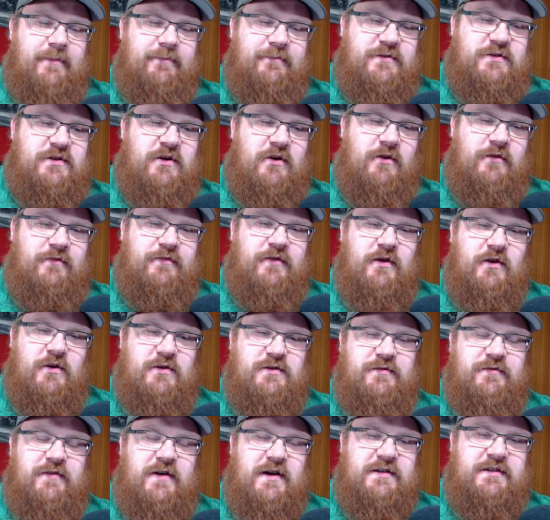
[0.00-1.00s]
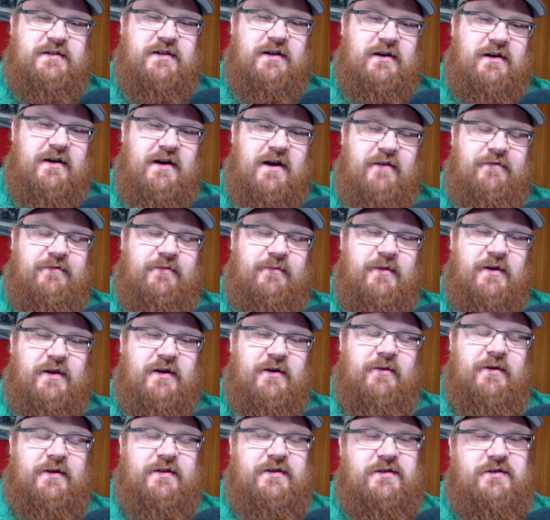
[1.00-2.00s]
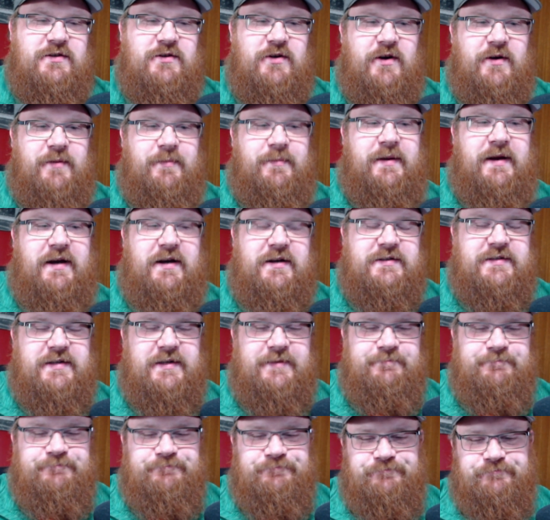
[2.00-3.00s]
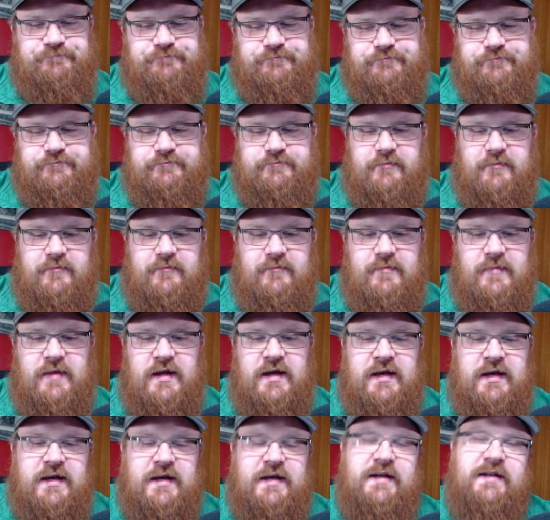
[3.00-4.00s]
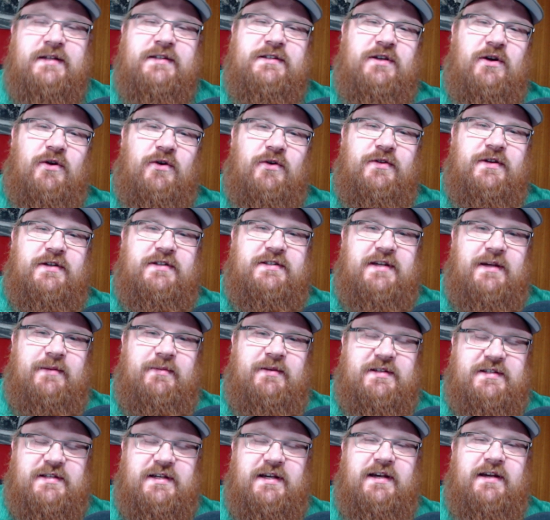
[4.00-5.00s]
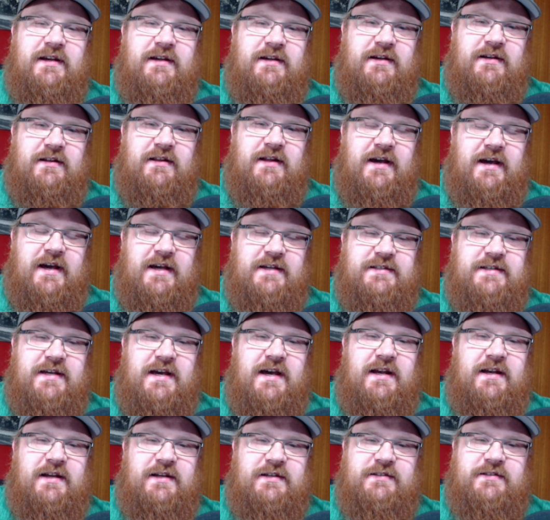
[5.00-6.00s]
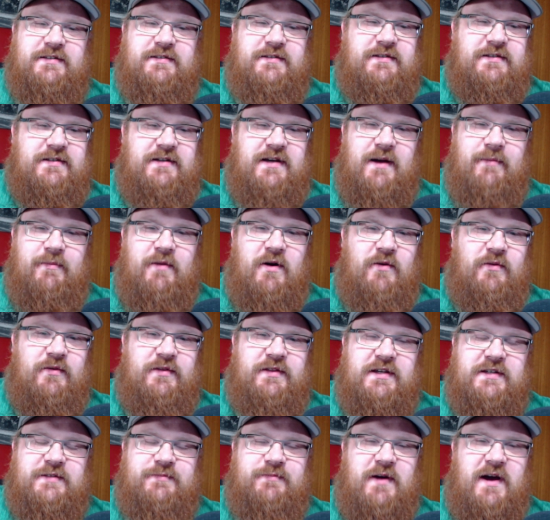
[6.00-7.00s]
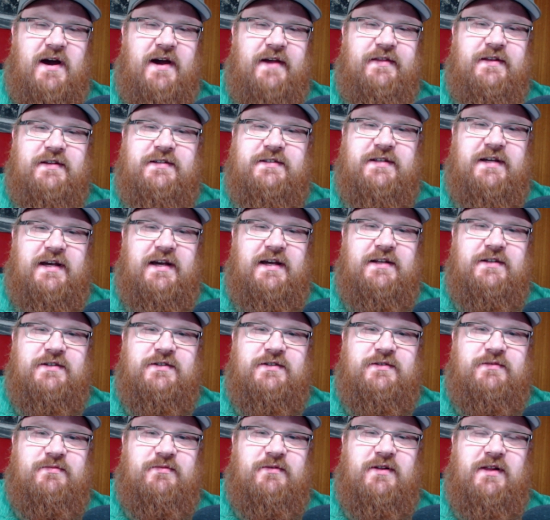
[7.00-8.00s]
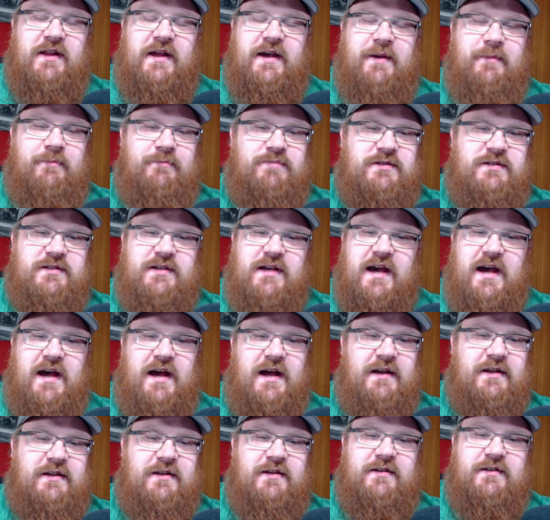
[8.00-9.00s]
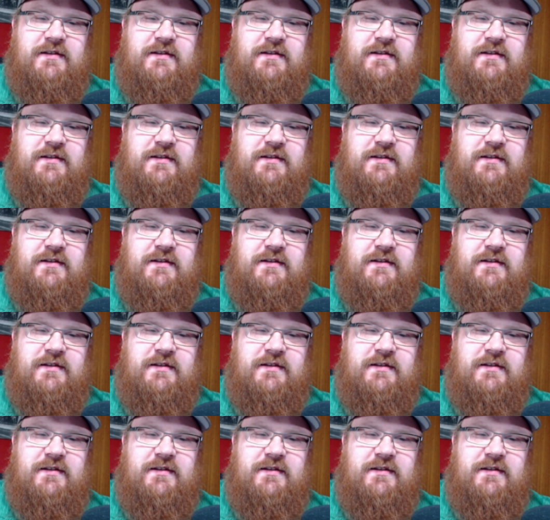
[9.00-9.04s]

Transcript: So for those of us that are now familiar with Jordan Peterson, so the CBC, like I said, is come out with this behind the scenes glimpse at